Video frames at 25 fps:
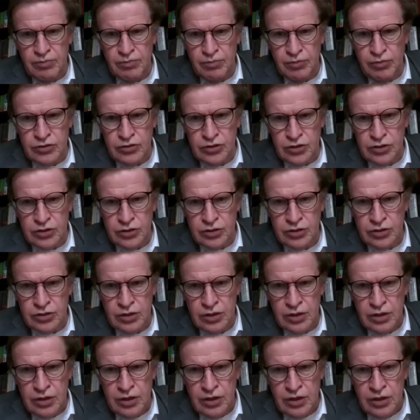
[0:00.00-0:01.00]
pushed
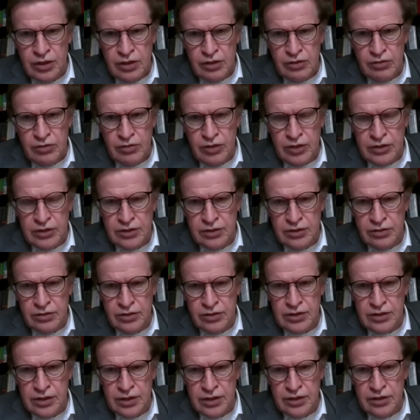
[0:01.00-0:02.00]
quite
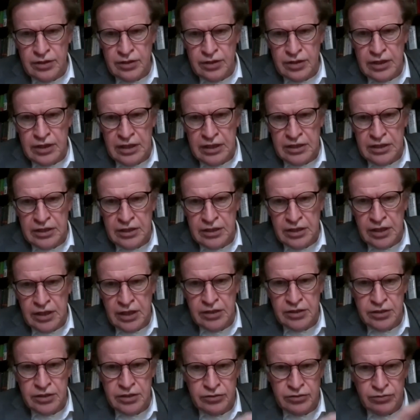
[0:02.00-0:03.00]
seriously in the
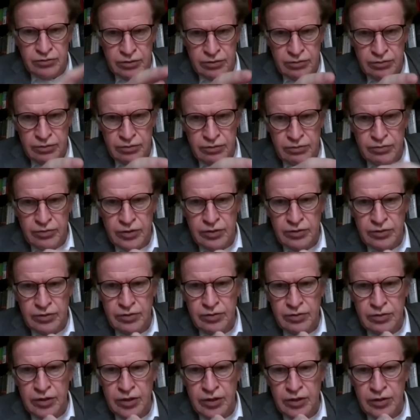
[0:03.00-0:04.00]
1990s
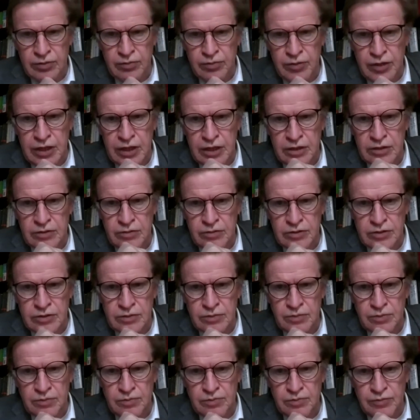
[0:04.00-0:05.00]
when Bernanke was
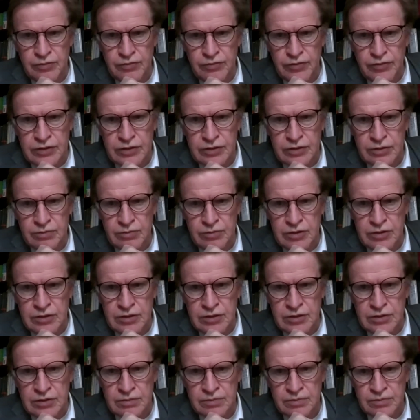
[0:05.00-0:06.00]
a professor in
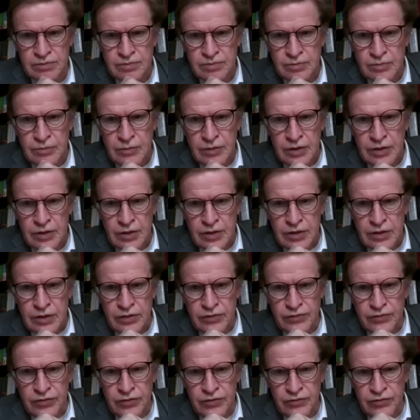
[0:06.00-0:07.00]
Princeton
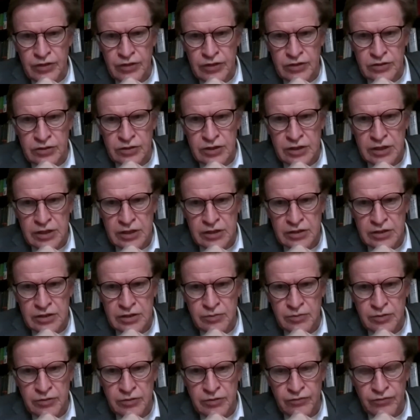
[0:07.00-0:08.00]
for inflation
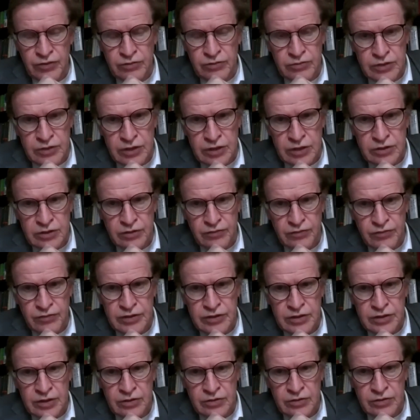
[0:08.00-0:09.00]
targeting. But the Fed was actually very
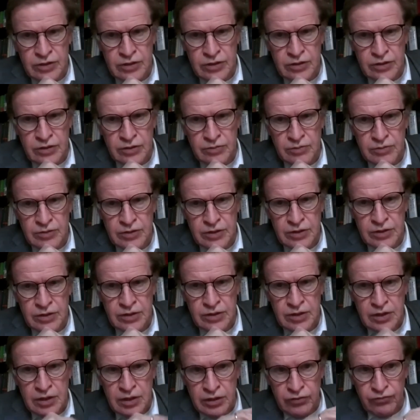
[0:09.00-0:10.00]
slow in adopting
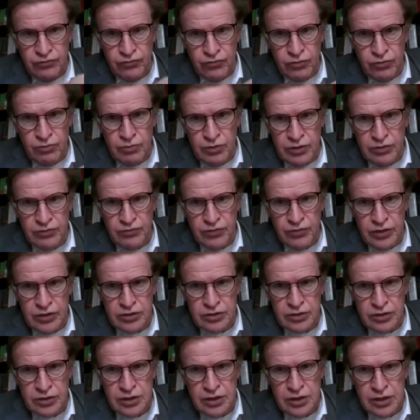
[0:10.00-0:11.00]
the formal
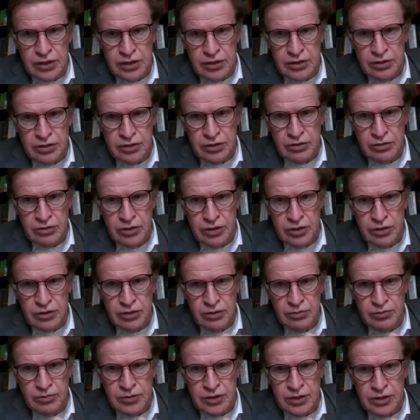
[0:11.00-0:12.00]
inflation target and only
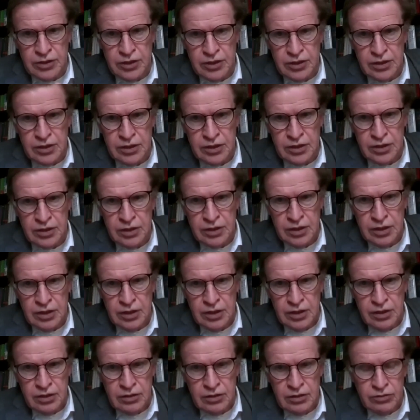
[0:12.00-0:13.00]
adopted it in
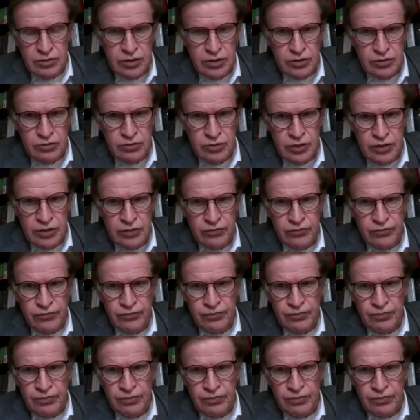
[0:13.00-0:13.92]
2012.